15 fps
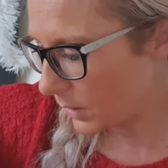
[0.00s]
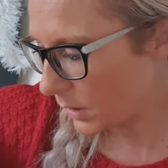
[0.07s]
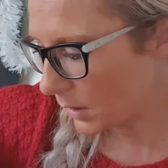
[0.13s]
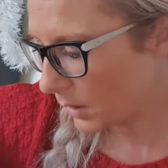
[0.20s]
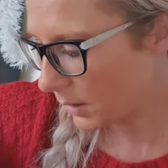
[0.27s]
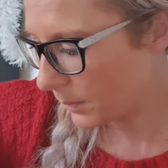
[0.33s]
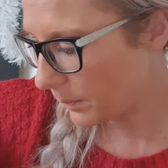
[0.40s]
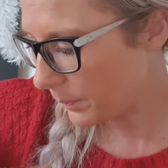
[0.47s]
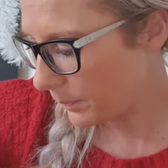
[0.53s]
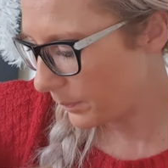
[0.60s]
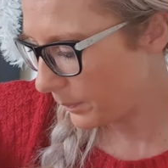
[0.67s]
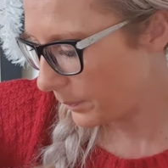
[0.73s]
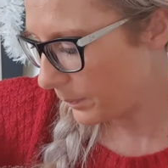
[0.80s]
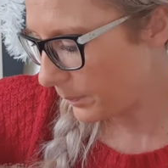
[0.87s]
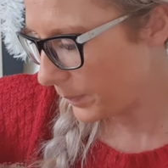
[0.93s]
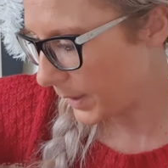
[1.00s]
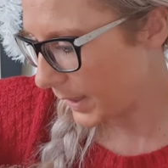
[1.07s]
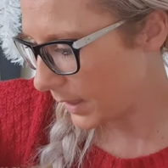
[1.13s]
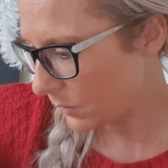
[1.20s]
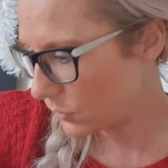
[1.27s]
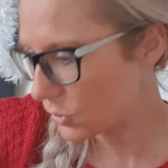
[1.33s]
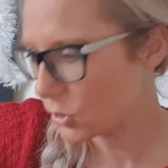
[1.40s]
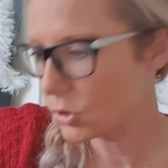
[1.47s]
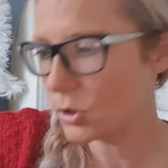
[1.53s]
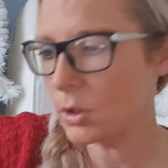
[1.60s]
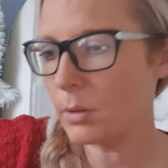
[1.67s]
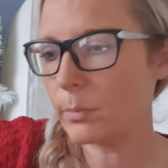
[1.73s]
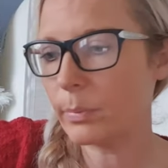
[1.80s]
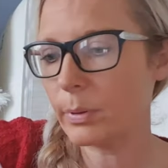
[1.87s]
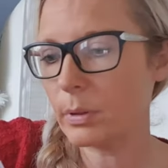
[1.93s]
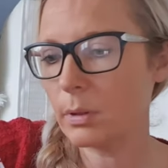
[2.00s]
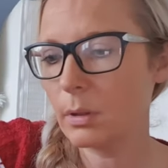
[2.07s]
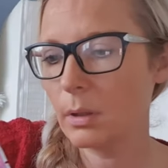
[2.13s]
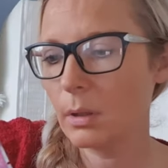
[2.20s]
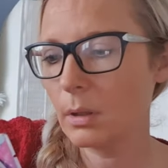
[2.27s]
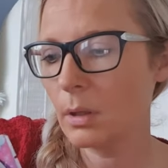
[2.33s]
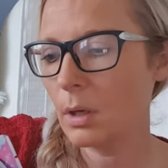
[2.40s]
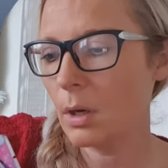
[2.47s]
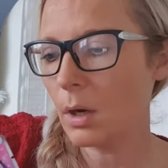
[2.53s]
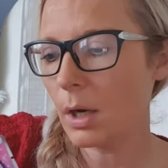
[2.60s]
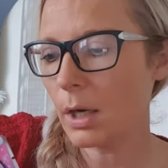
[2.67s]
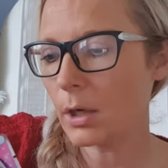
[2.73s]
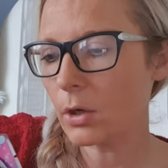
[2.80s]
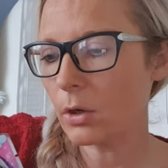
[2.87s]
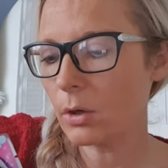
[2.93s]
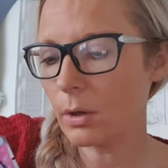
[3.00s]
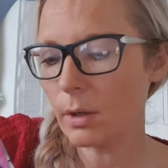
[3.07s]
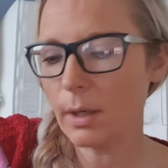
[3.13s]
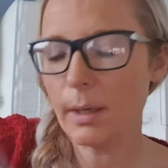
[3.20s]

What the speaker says: the pound shop I got